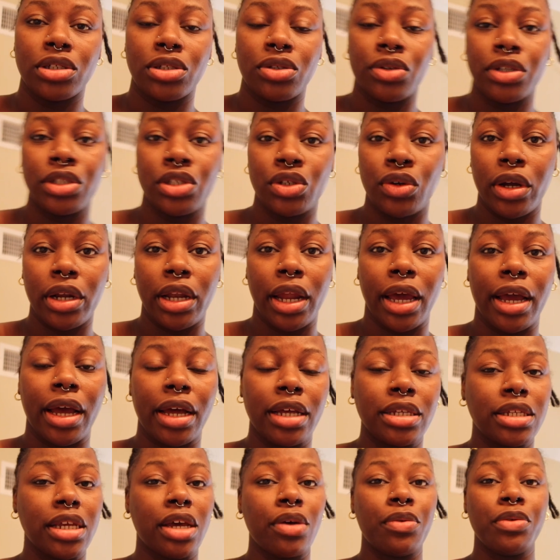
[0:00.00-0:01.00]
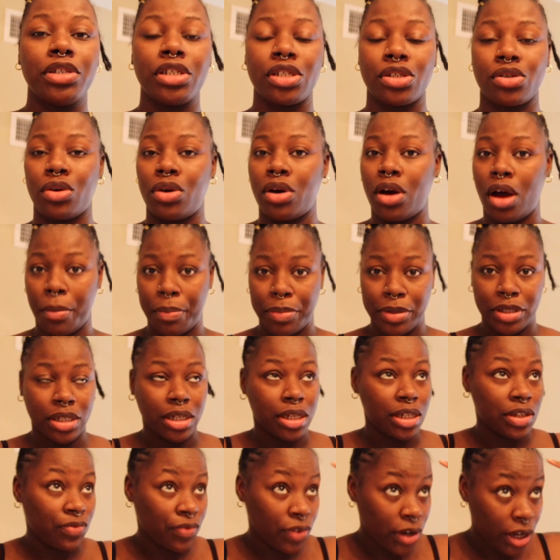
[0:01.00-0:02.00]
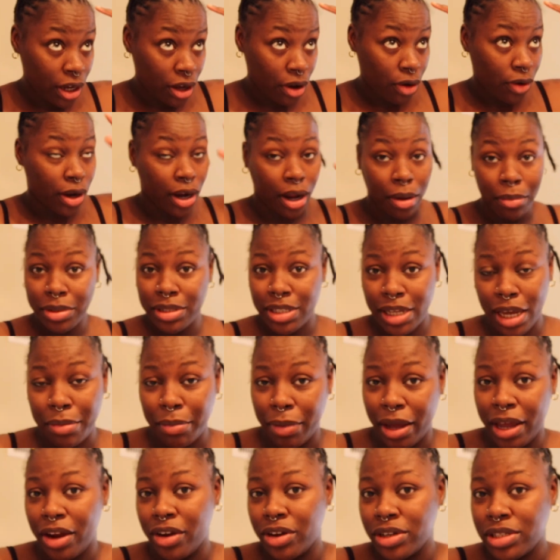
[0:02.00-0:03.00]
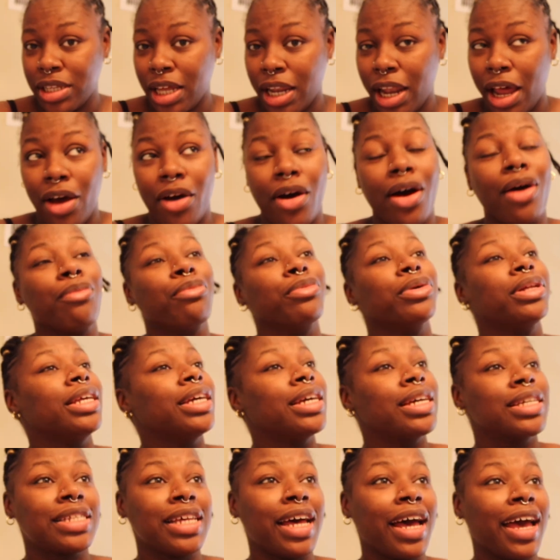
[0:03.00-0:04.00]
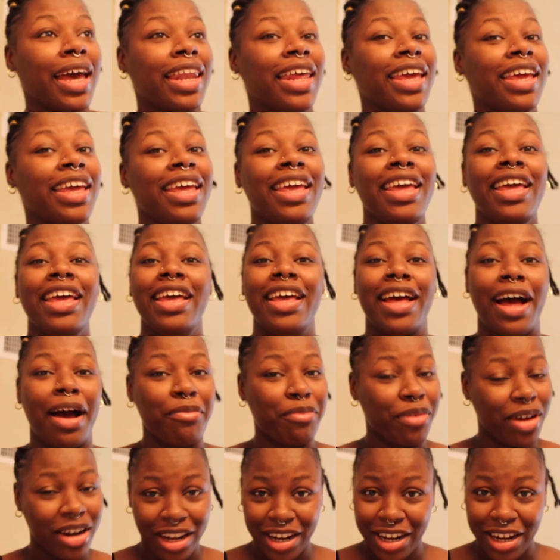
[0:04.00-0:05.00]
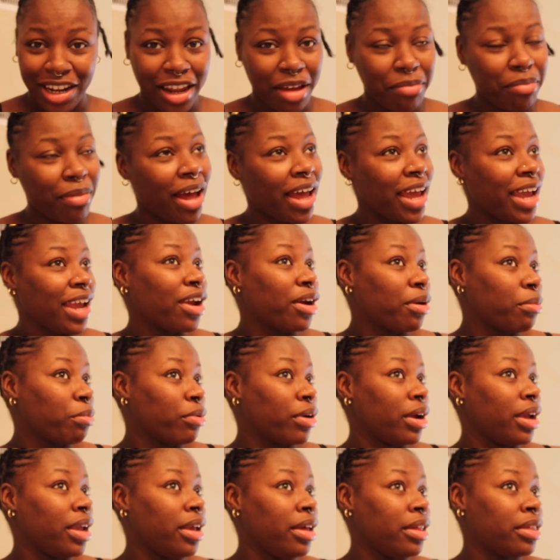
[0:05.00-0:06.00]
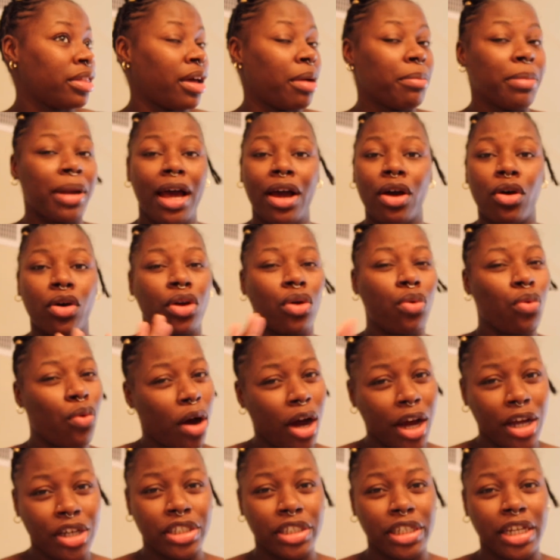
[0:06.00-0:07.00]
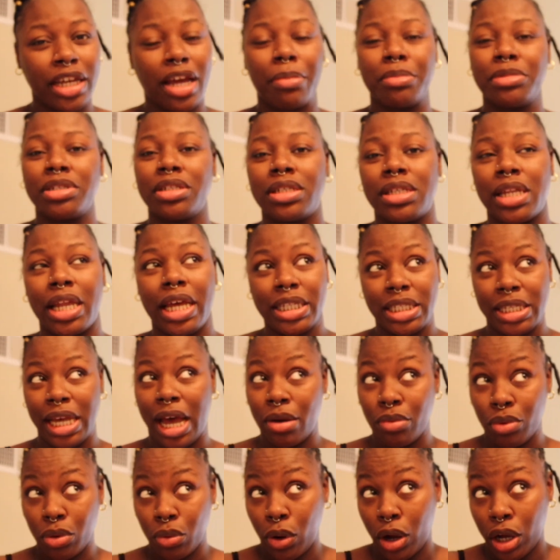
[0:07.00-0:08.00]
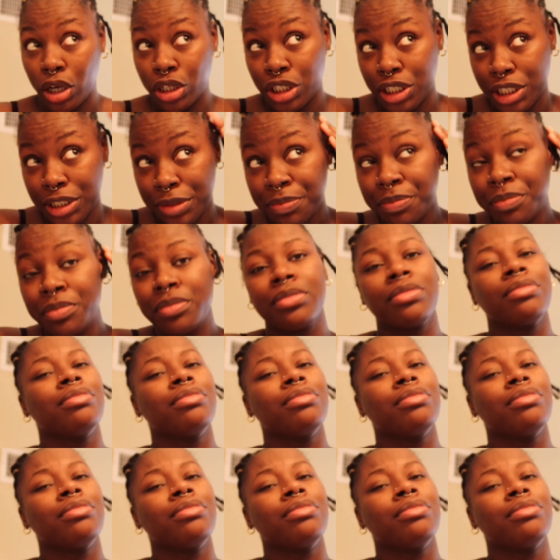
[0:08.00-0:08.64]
story short, like I said, we just gonna hop into this video and I'm gonna take my hairstyle out. I'm really excited. I'm ready to let my hair breathe. I'm not gonna wash it. I'm gonna just let Tyra wash it.